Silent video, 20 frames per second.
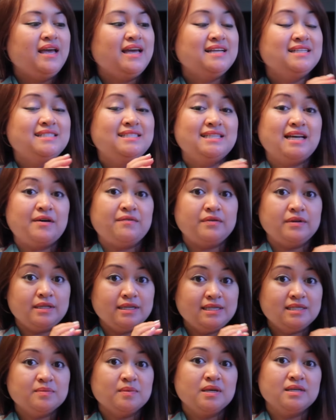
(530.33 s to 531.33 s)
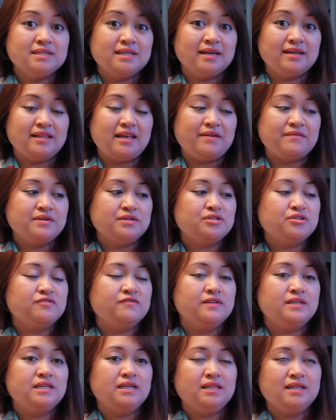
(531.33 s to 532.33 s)
It definitely smells like lavender
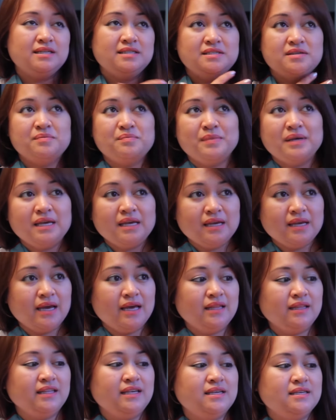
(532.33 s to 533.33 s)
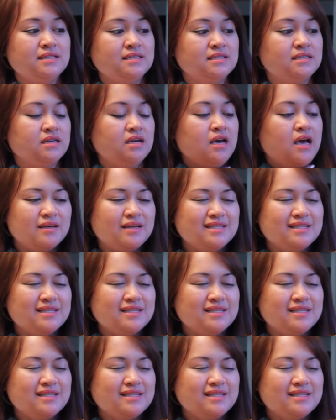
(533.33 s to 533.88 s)
vanilla to me, at least.